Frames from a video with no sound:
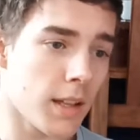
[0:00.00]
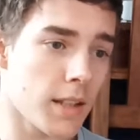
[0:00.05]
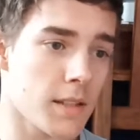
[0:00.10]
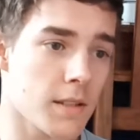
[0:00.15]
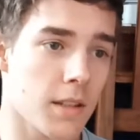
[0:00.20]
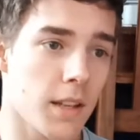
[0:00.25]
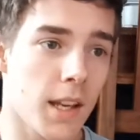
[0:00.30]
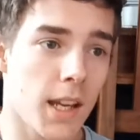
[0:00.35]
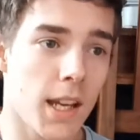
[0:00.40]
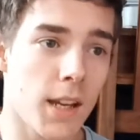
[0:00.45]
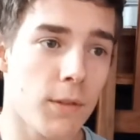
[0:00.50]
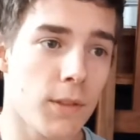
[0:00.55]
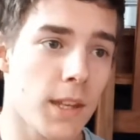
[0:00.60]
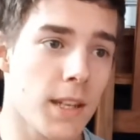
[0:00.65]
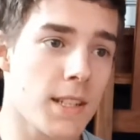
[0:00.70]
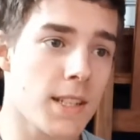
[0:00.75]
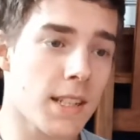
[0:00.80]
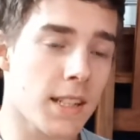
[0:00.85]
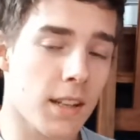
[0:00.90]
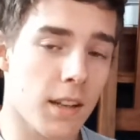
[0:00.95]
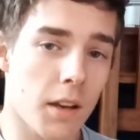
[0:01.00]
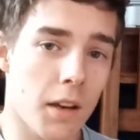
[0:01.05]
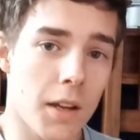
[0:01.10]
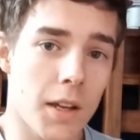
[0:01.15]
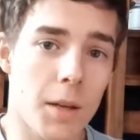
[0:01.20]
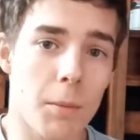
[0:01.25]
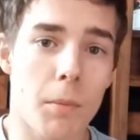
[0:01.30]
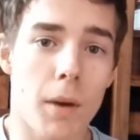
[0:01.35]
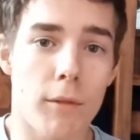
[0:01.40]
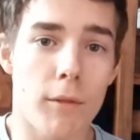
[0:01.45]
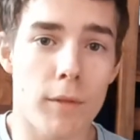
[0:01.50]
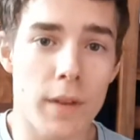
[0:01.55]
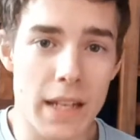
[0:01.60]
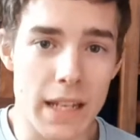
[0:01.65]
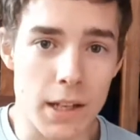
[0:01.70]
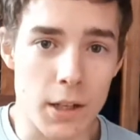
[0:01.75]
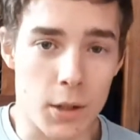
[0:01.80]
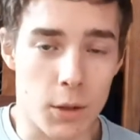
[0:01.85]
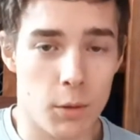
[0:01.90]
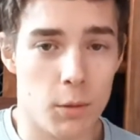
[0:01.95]
is if they didn't like my
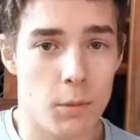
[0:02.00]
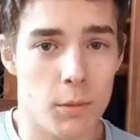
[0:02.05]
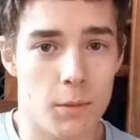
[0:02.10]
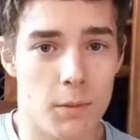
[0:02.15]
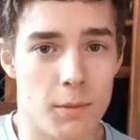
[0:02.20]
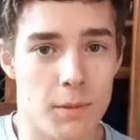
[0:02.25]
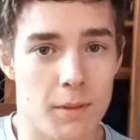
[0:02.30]
video.